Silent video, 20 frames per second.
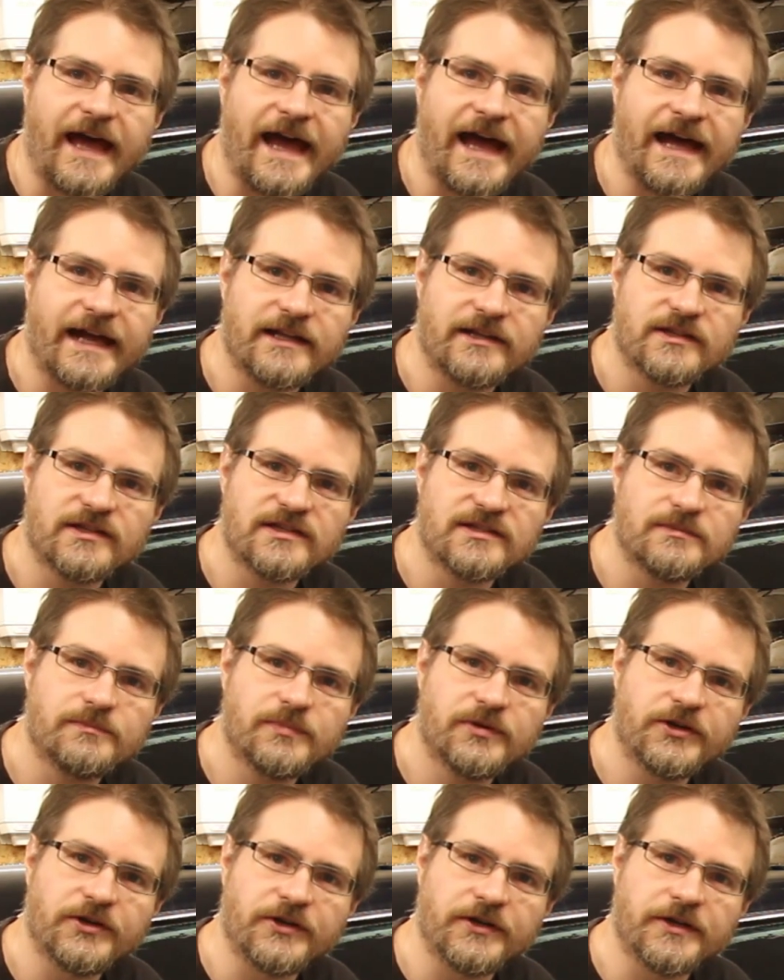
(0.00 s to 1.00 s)
and
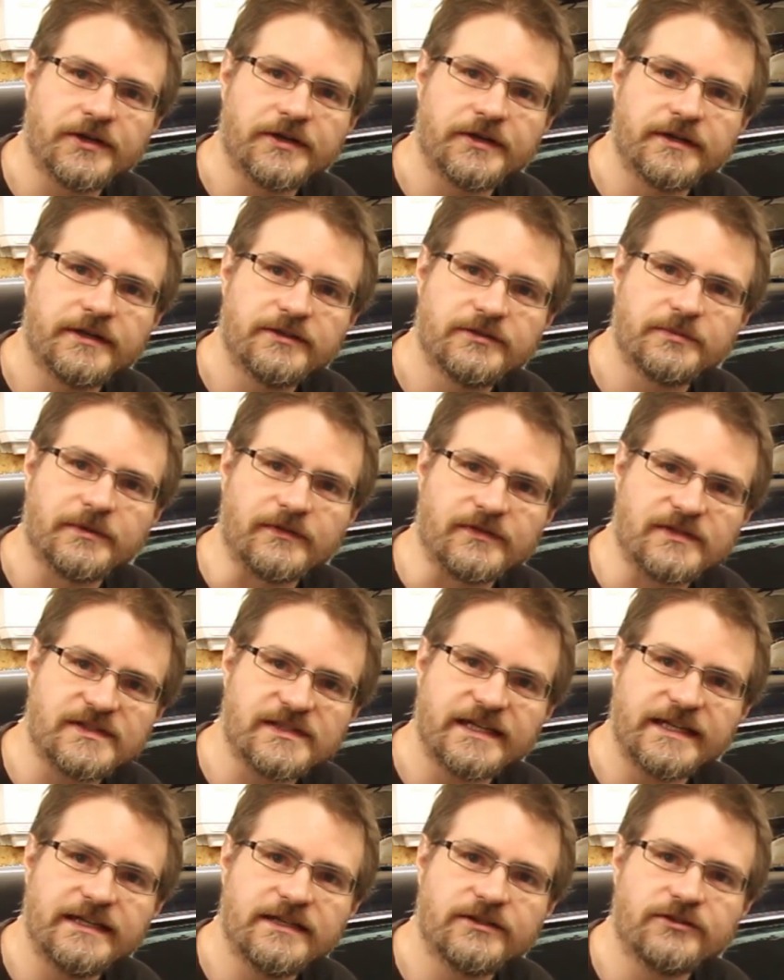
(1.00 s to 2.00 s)
put a little bit of
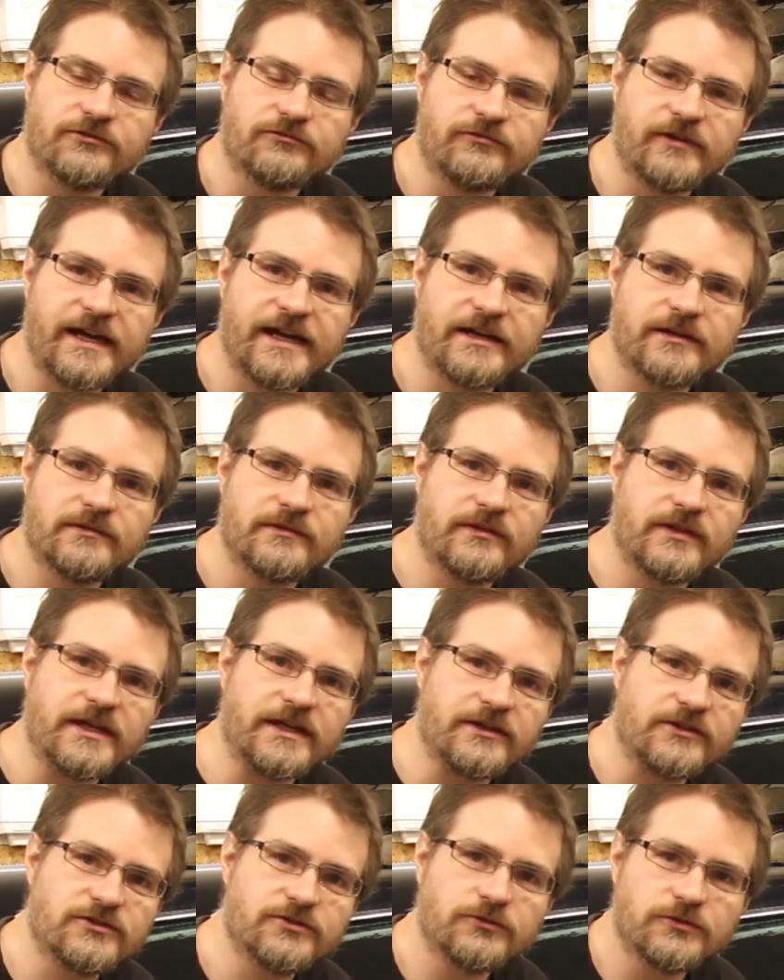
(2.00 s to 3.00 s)
sealant around the
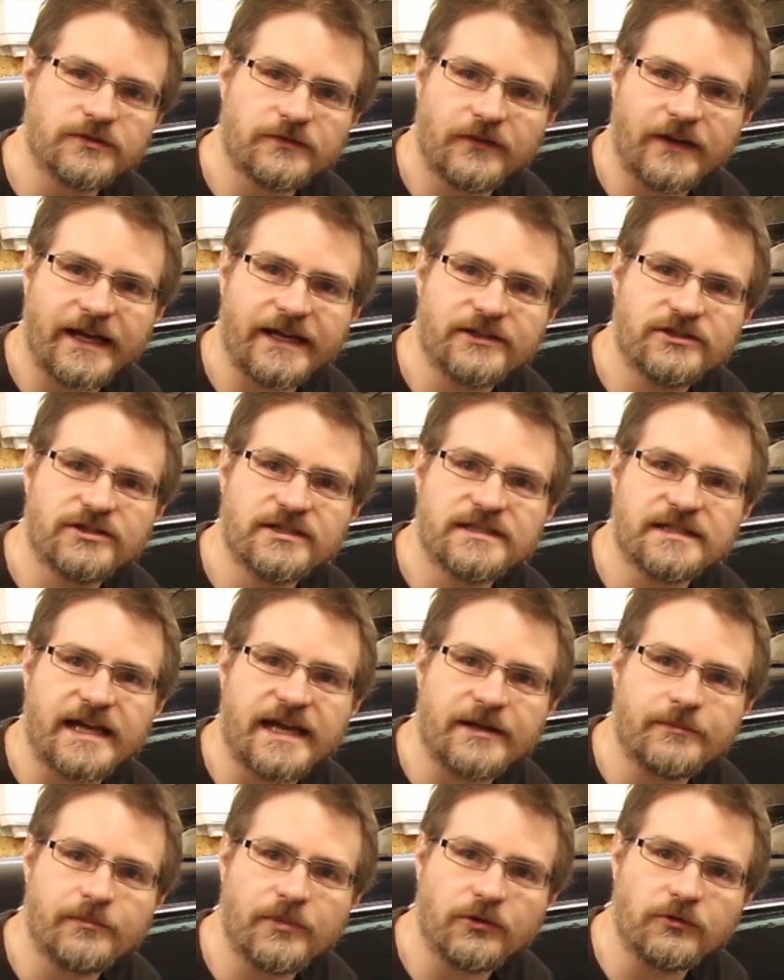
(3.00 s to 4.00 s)
exhaust flanges
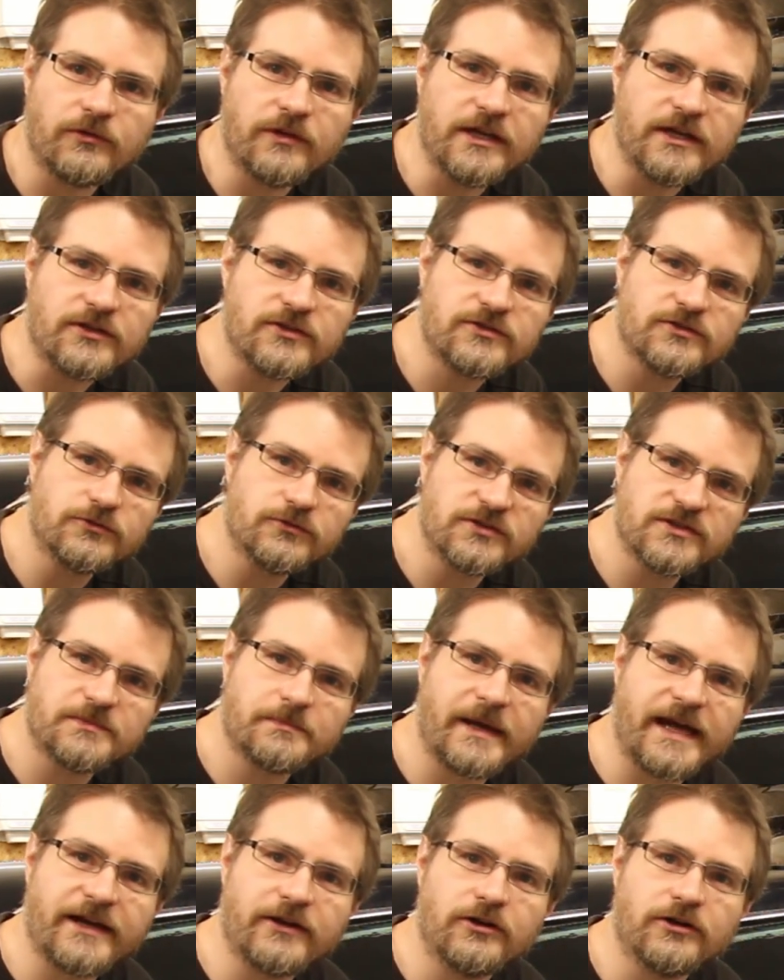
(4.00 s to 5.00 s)
and bolt the exhaust
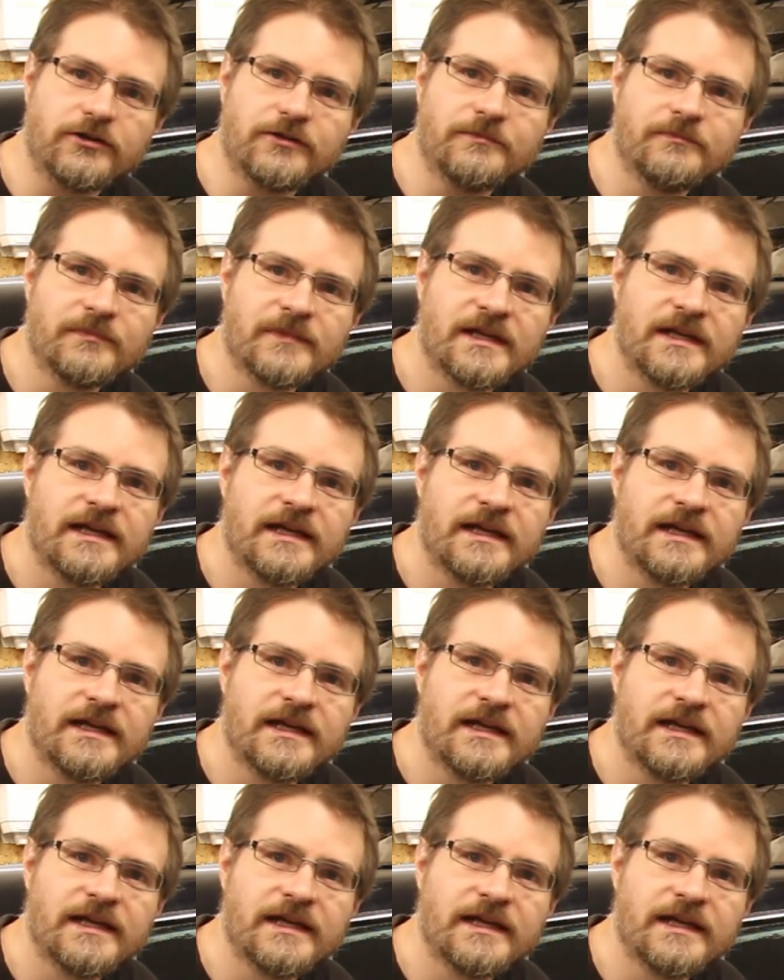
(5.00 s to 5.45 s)
back on,